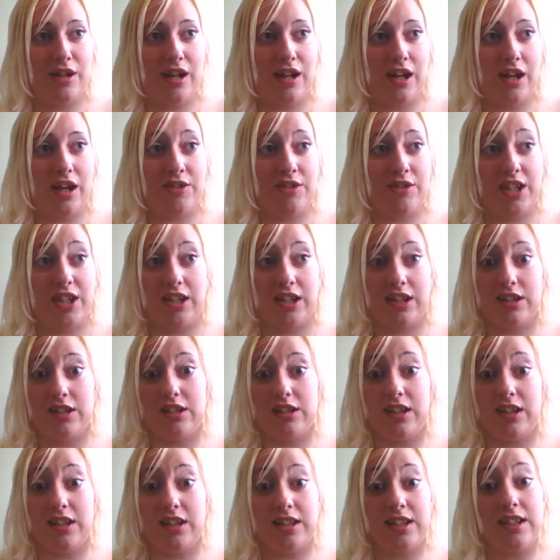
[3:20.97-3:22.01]
I was like,
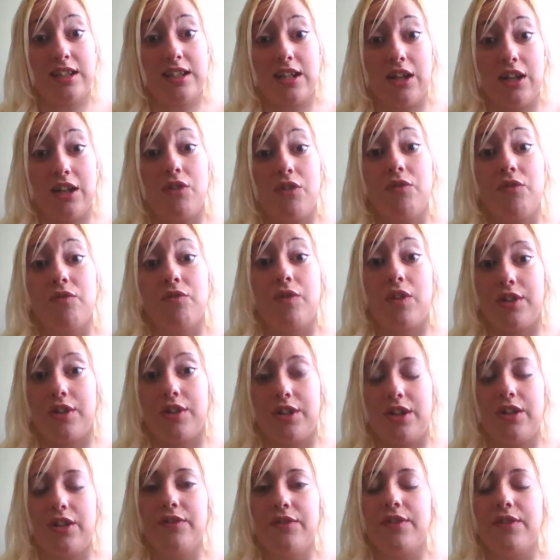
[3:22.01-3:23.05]
this is getting on far
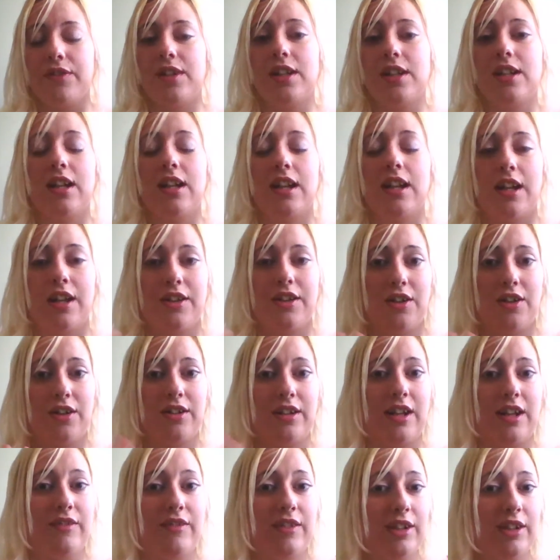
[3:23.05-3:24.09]
enough. I thought I'd
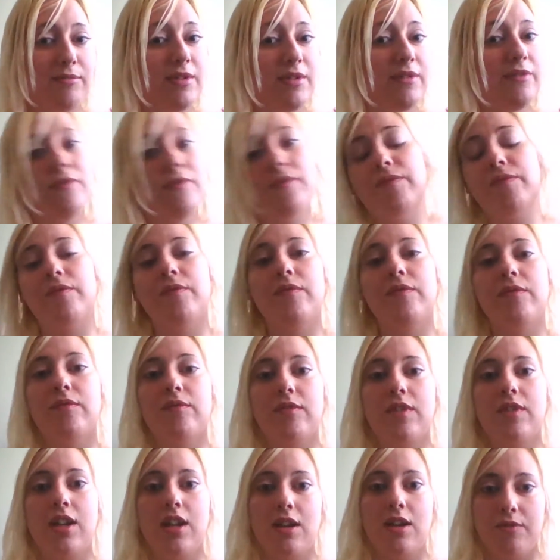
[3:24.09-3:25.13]
give a little bit
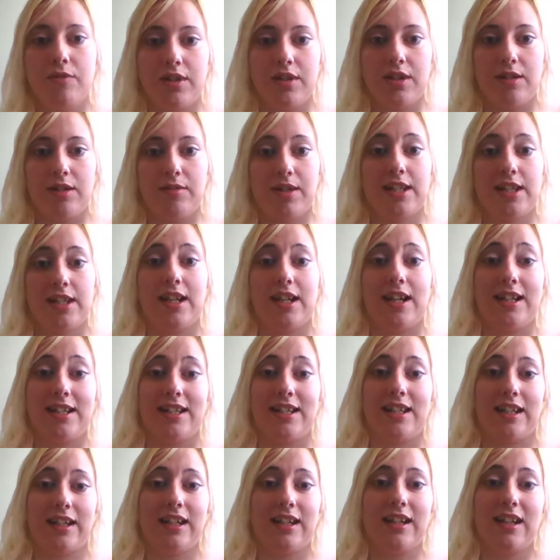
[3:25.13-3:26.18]
more time, because the guy's
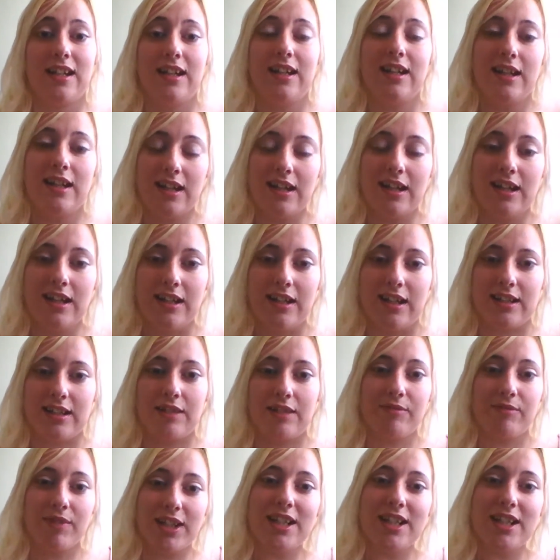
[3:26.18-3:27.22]
like, yes, I'm
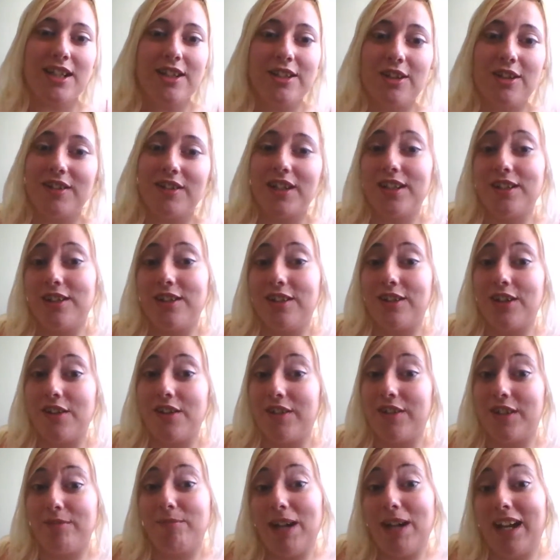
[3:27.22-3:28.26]
really sorry I took over
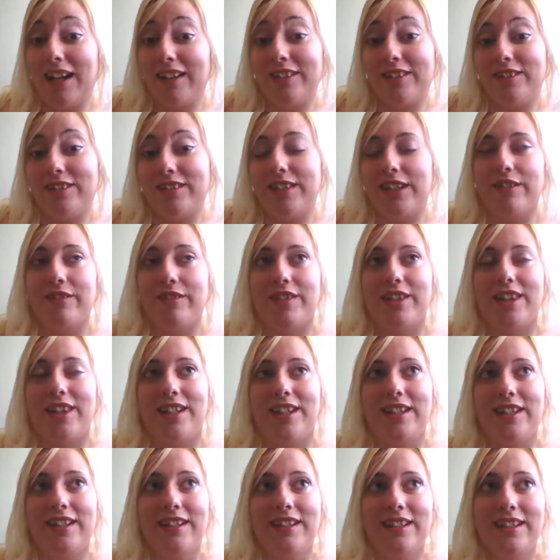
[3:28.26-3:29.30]
your panel and
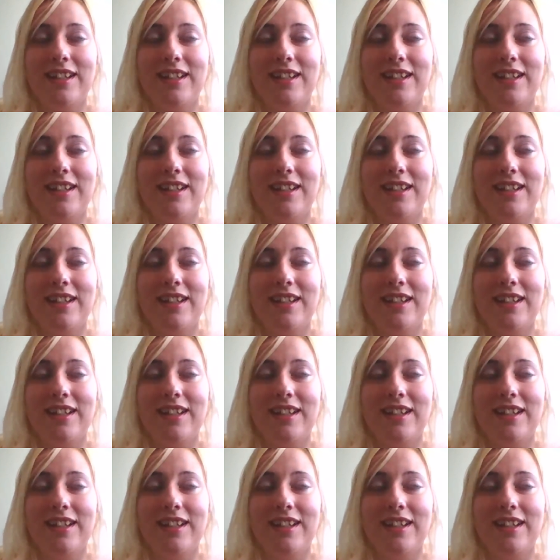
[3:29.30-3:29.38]
everything.